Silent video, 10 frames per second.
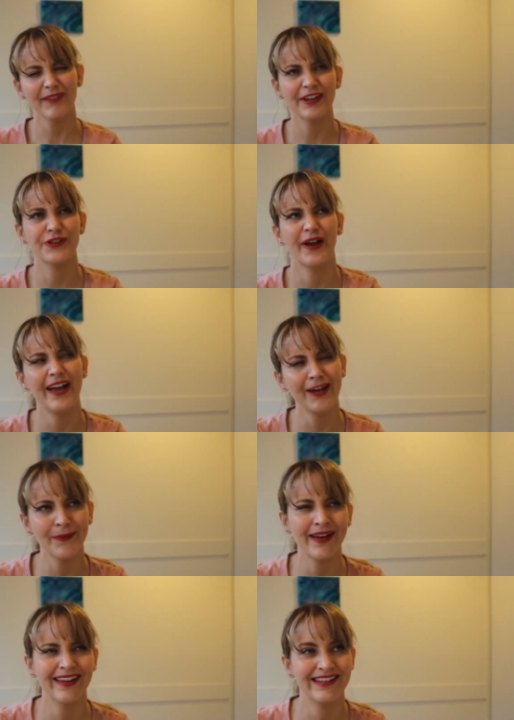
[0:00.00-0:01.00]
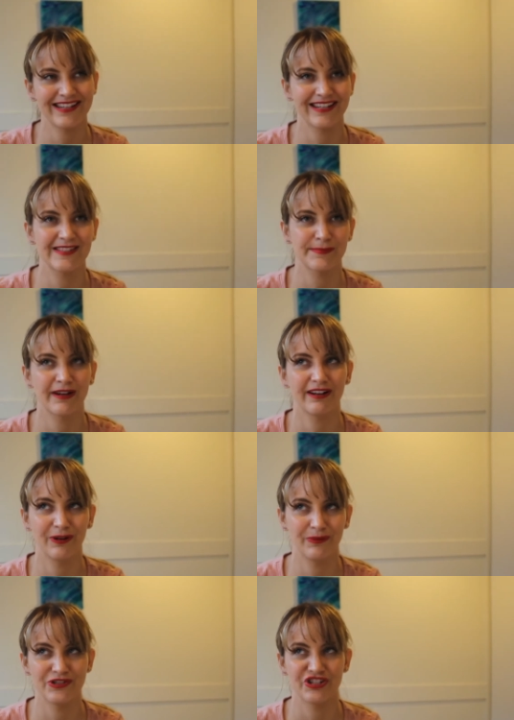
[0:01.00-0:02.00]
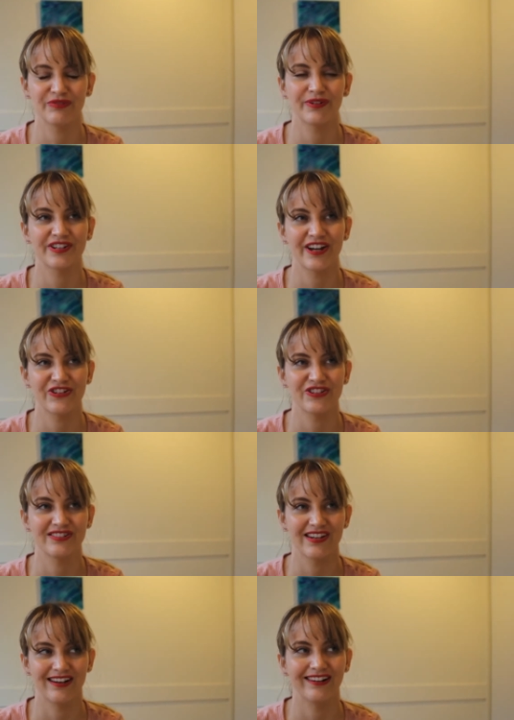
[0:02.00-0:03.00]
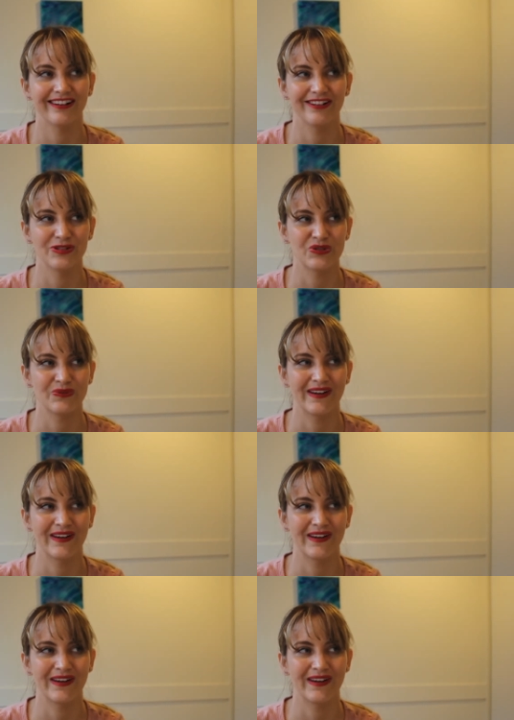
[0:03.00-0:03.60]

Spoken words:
So how do I condense my ONG rotation down into